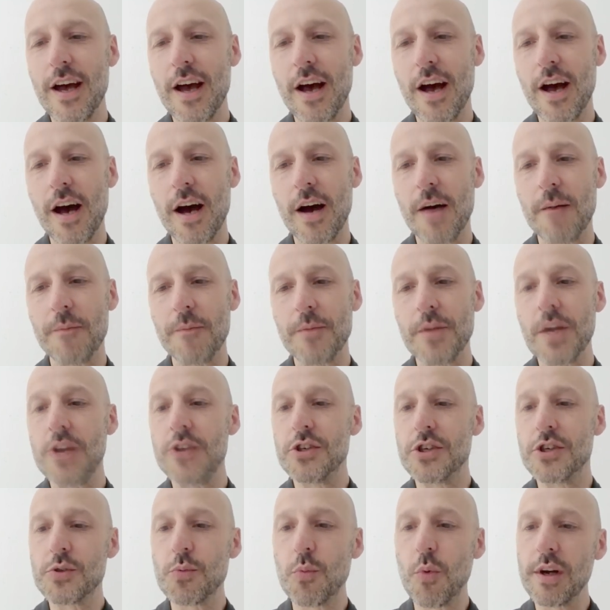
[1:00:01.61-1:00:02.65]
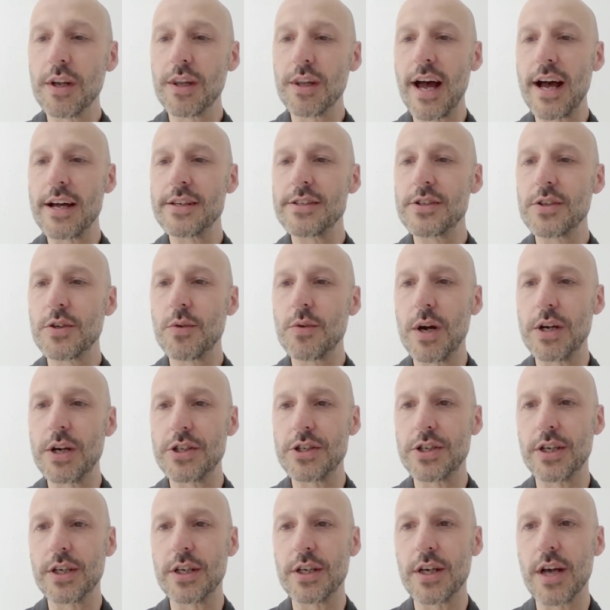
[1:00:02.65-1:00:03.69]
Um, yeah. Just one last
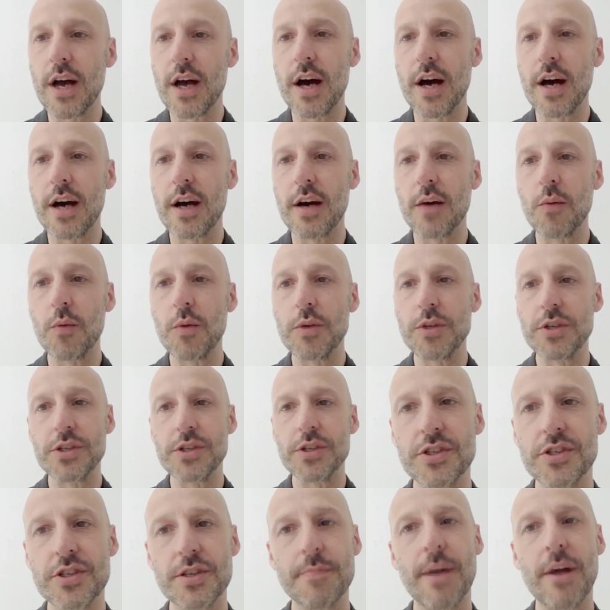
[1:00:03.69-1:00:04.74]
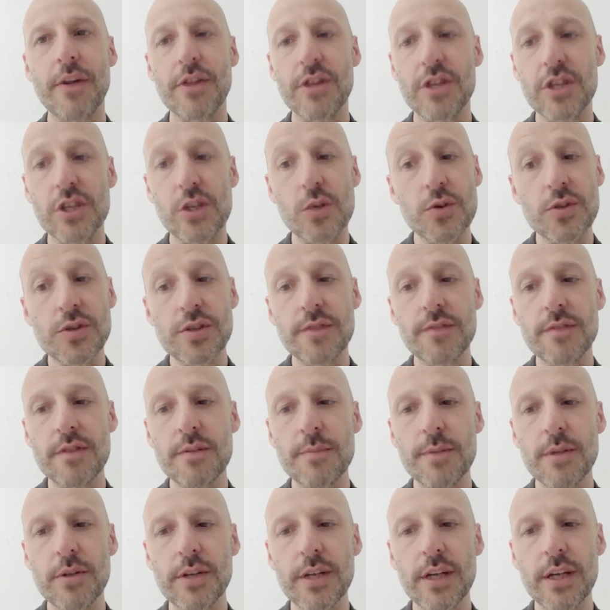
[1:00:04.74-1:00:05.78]
question, uh, which is about the use of the
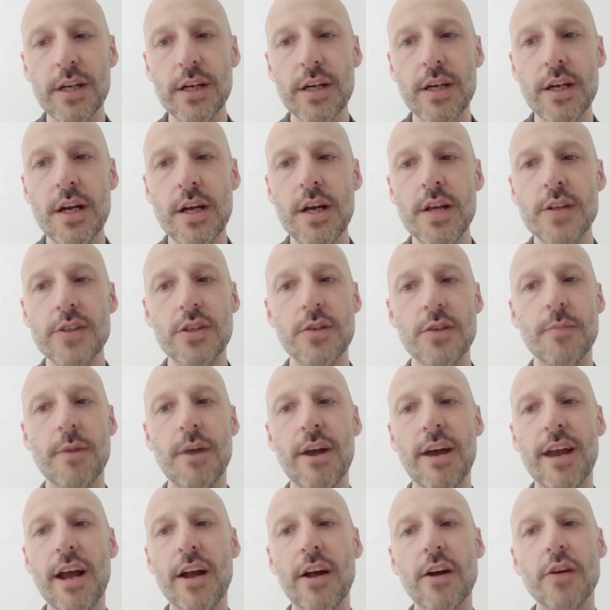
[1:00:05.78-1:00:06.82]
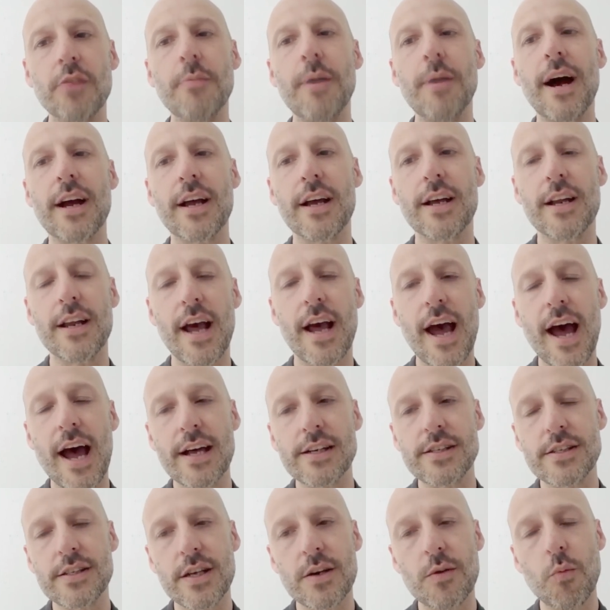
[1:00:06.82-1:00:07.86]
building. So Marian Engelbach had
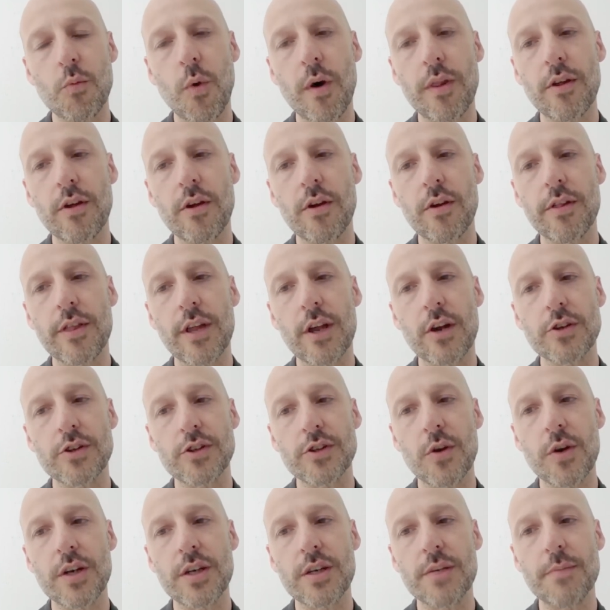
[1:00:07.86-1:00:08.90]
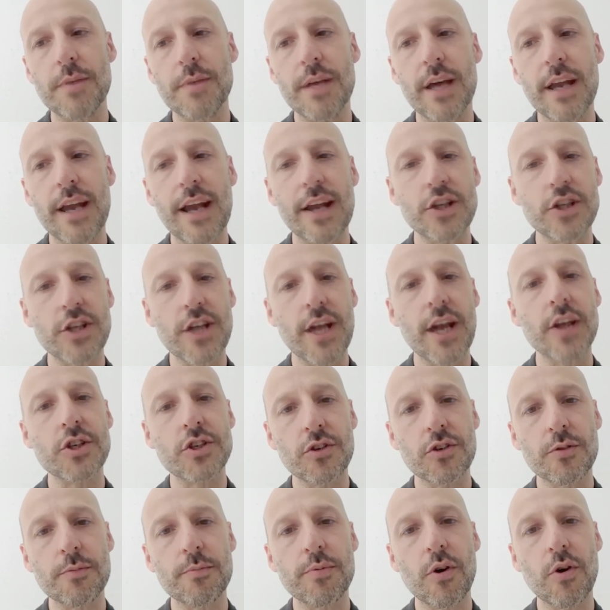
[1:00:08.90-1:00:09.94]
asked whether there's going to be an
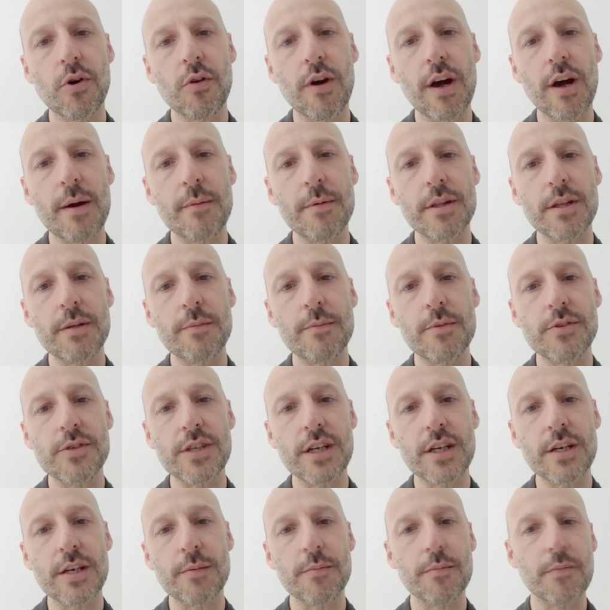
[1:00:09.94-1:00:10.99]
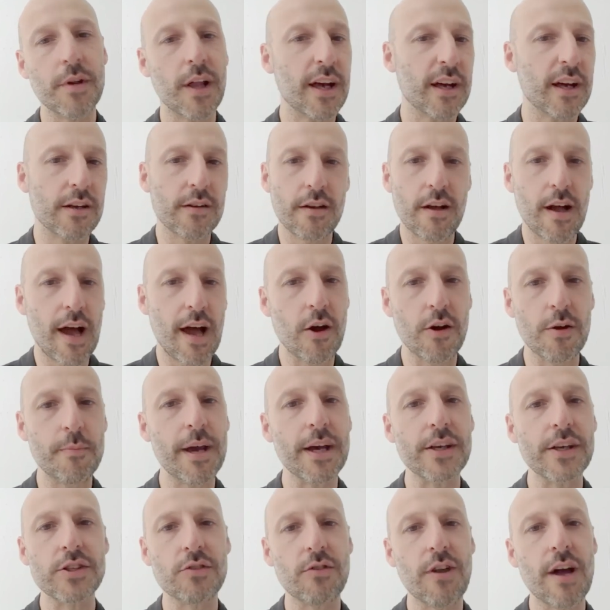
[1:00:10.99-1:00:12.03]
educational program in the museum, like how to
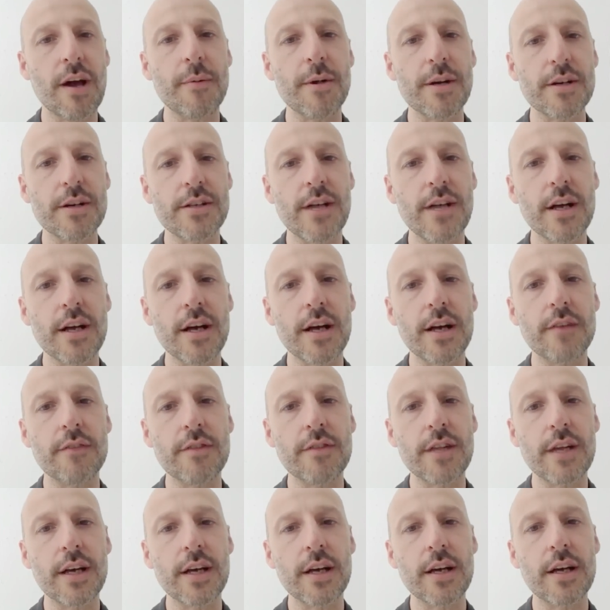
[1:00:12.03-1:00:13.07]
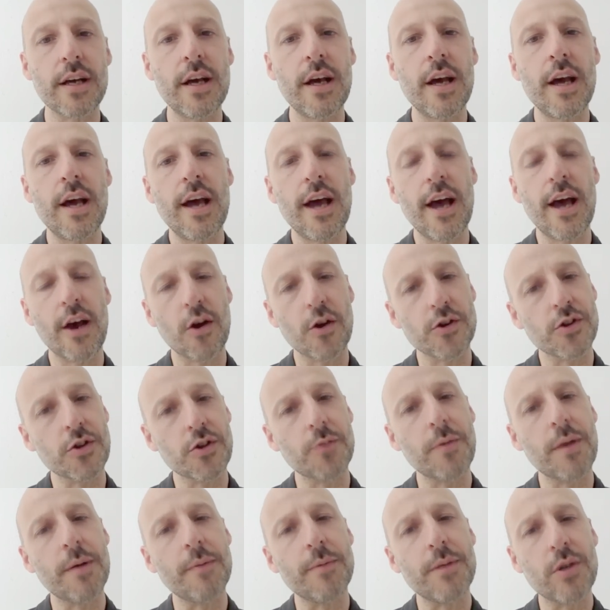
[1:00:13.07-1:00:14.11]
make ceramics, that kind of thing. And also
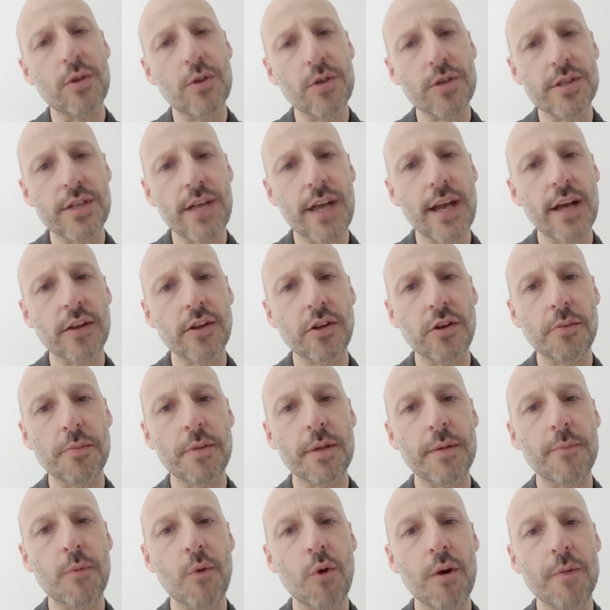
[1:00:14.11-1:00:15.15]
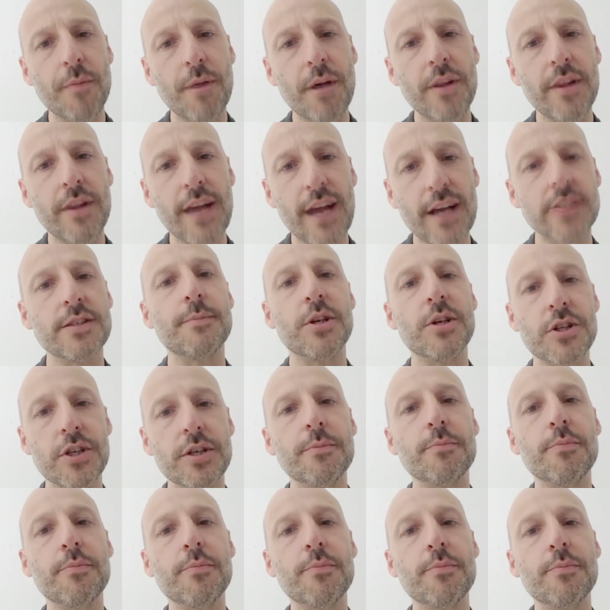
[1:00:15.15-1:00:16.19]
maybe you could say a little bit more about the
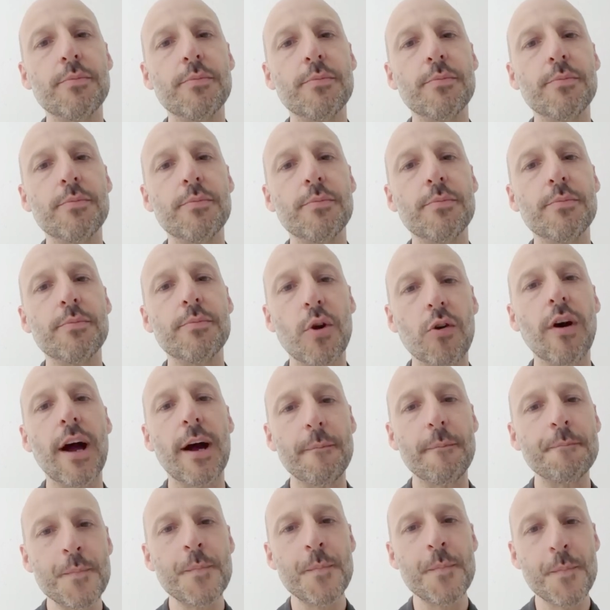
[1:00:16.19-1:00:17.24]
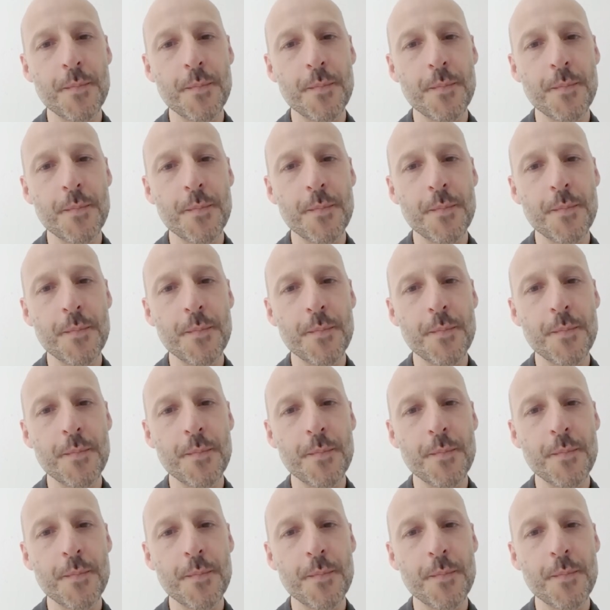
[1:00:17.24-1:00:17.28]
exhibition program.